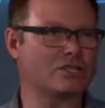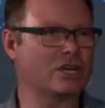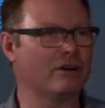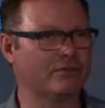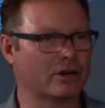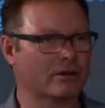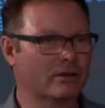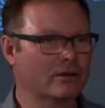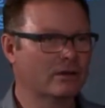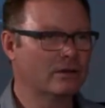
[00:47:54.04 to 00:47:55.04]
silver.
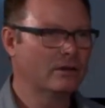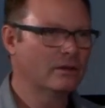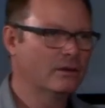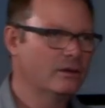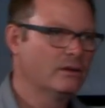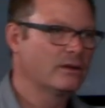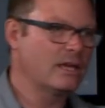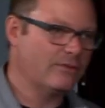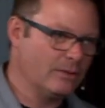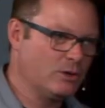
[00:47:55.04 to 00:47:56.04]

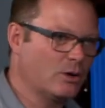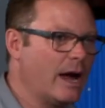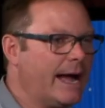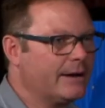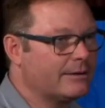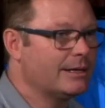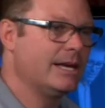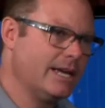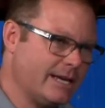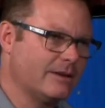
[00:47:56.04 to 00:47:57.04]
Give Him your iron,
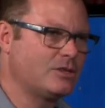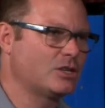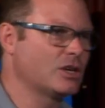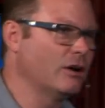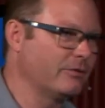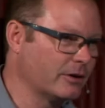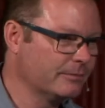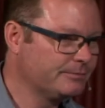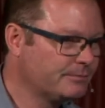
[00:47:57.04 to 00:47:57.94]
He gives you silver.